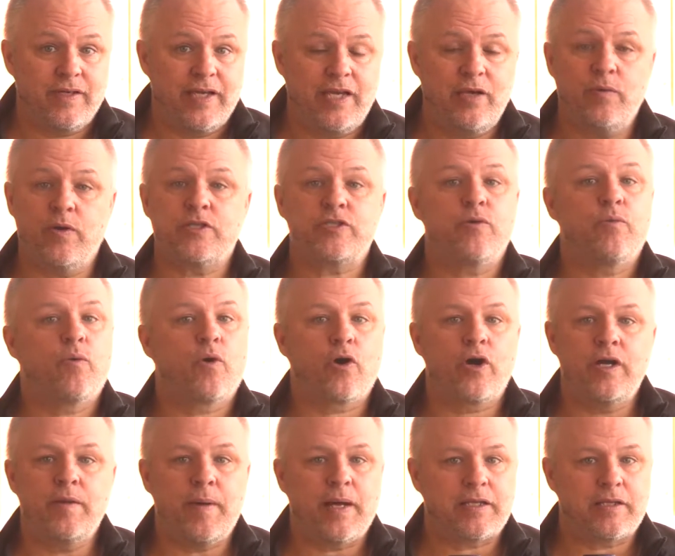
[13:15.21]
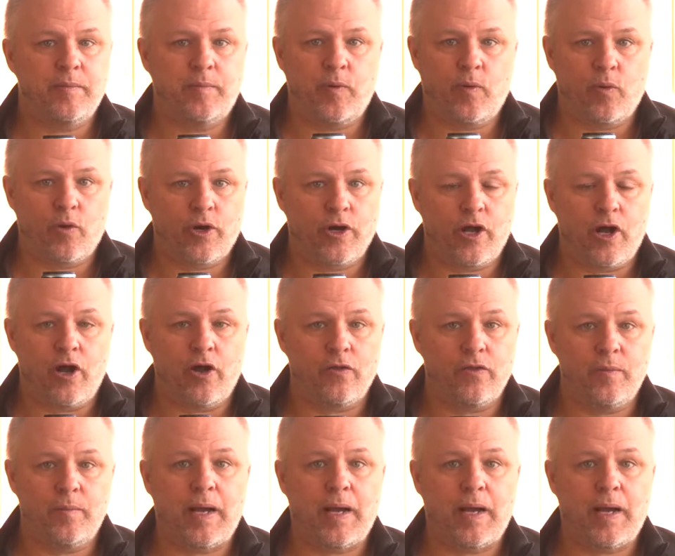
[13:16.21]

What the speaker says: He wasn't worried about the poor at all.